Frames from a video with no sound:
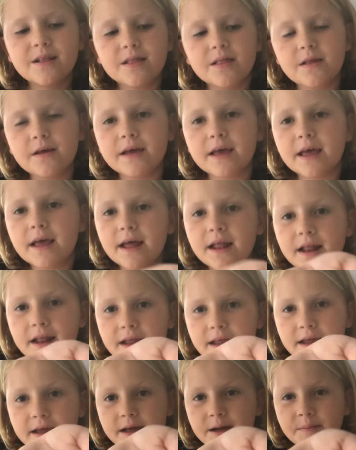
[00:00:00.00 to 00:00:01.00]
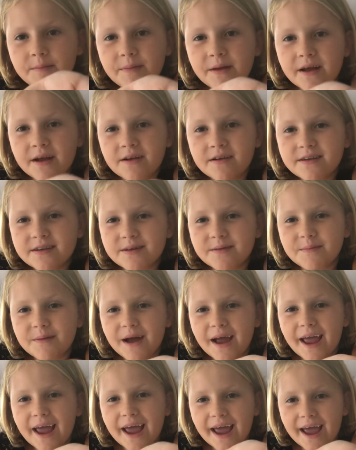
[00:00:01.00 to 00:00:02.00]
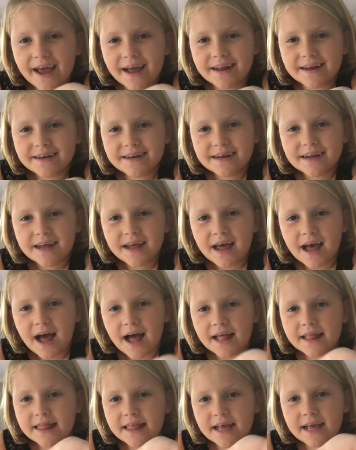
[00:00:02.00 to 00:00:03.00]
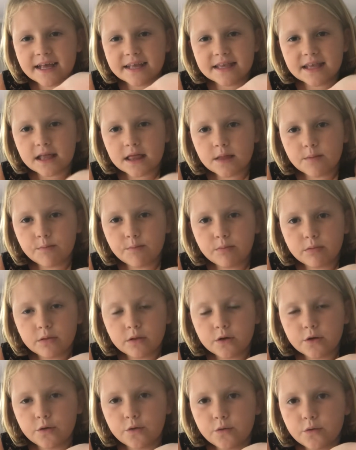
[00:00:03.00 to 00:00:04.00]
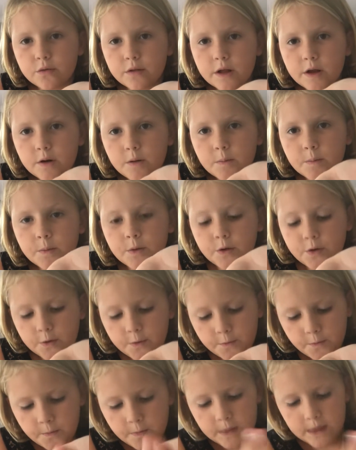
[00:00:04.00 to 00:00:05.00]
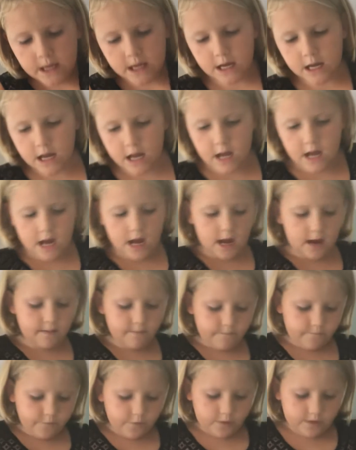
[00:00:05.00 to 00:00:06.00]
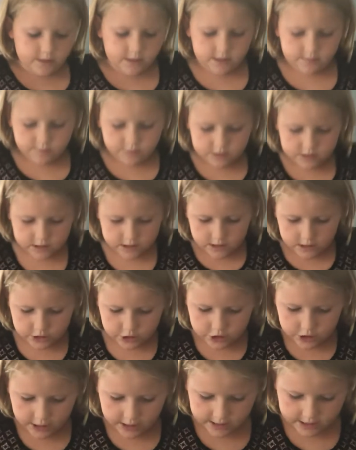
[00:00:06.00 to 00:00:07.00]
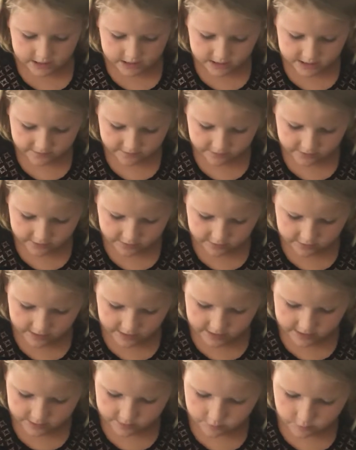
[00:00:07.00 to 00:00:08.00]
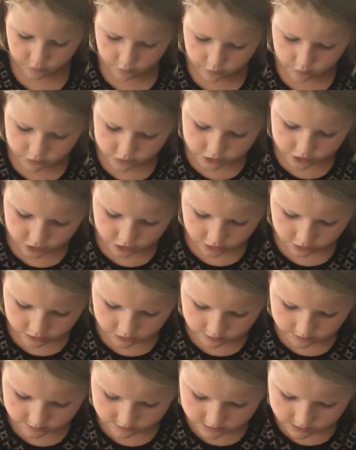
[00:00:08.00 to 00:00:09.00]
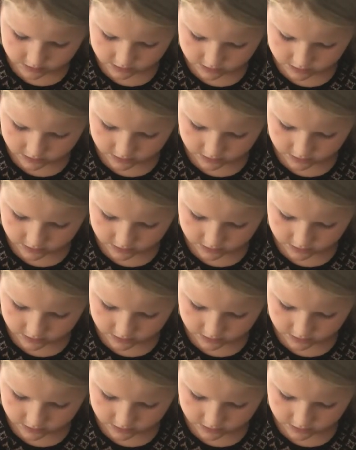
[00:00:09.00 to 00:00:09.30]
Look at it compared to my hand. I think it's a blue little moon. First I'm just gonna check and see if there's any more charms.